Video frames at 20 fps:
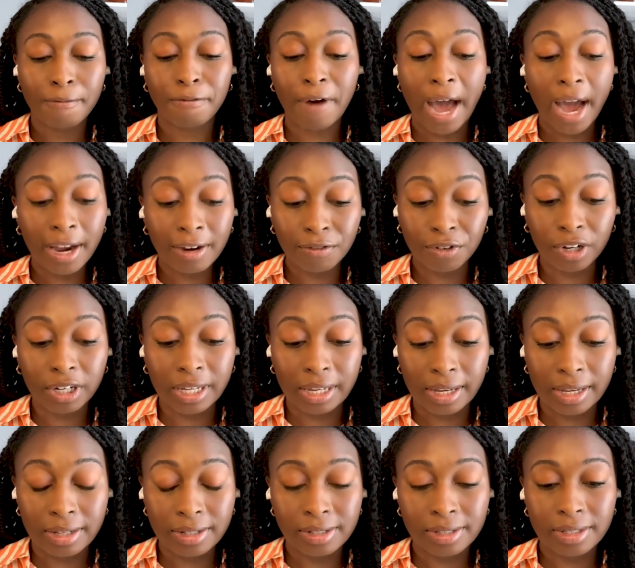5
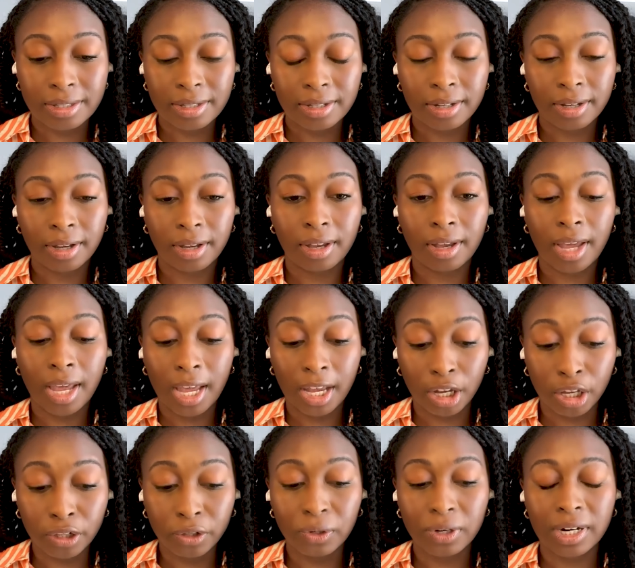rookies
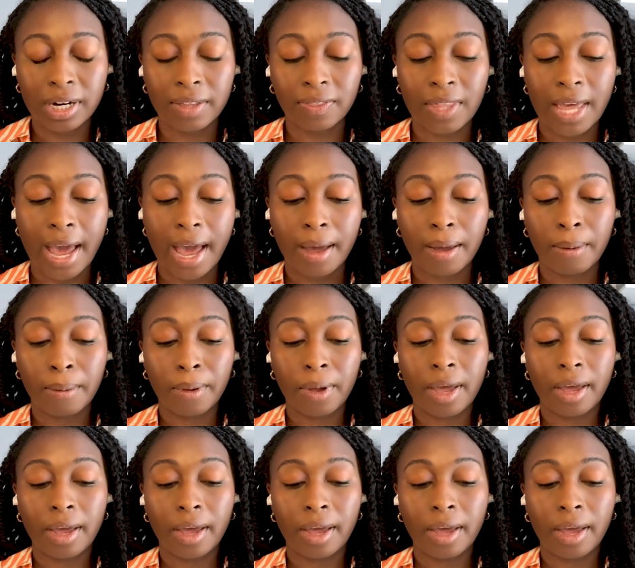included in that.